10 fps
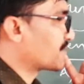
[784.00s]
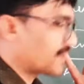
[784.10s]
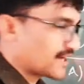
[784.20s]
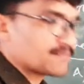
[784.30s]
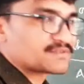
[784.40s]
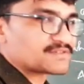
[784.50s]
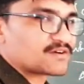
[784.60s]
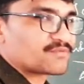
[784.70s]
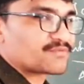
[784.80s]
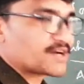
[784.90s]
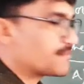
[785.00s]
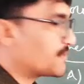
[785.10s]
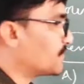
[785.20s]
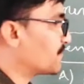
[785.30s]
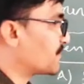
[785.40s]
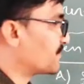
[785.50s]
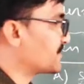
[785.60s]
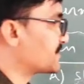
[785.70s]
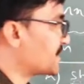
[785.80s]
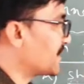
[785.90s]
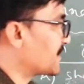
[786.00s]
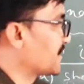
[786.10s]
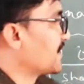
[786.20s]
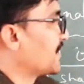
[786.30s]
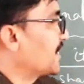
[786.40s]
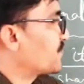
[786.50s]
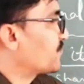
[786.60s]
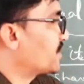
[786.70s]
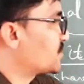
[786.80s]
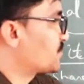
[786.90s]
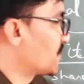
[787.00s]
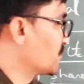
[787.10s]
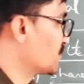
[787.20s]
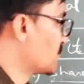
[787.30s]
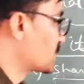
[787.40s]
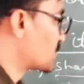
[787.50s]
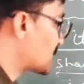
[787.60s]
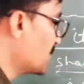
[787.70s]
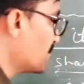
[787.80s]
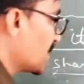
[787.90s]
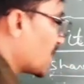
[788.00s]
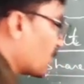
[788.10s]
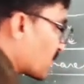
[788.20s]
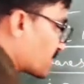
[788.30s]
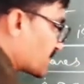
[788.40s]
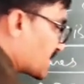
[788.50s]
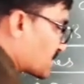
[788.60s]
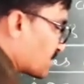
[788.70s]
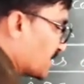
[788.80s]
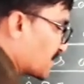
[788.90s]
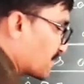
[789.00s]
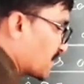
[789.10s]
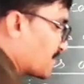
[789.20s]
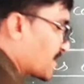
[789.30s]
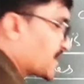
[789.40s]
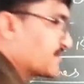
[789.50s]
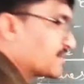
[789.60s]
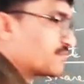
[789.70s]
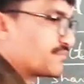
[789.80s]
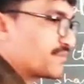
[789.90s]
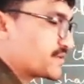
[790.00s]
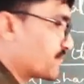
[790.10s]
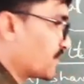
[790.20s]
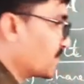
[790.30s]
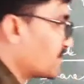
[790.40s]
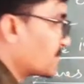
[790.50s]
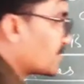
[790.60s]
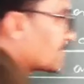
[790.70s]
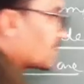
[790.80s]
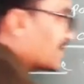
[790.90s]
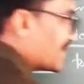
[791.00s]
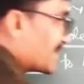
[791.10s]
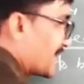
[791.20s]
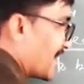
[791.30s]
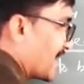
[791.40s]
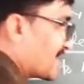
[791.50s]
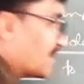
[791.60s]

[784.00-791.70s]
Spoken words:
redemption of redeemable preference share at face value, so simply number of shares multiplied by given face value, and the